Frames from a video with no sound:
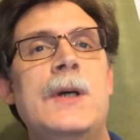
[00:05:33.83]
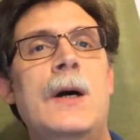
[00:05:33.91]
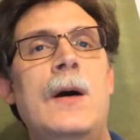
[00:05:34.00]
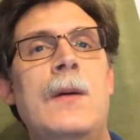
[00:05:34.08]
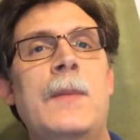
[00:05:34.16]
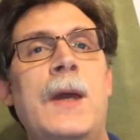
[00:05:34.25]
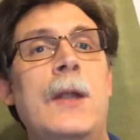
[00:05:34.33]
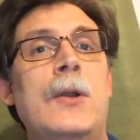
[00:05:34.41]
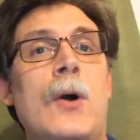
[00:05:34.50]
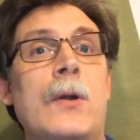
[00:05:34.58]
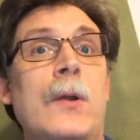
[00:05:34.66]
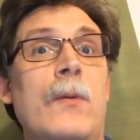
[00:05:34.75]
He had
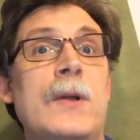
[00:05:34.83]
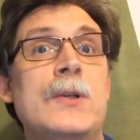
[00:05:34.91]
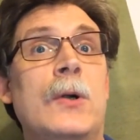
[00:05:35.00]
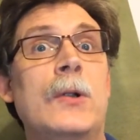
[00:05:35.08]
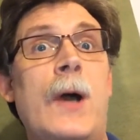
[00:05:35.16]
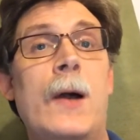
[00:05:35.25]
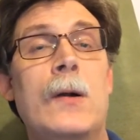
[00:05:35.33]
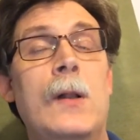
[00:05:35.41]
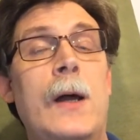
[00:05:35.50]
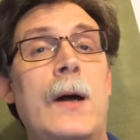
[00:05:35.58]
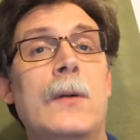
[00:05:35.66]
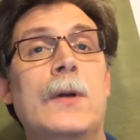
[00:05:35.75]
the original Dark
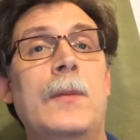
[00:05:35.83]
Cloud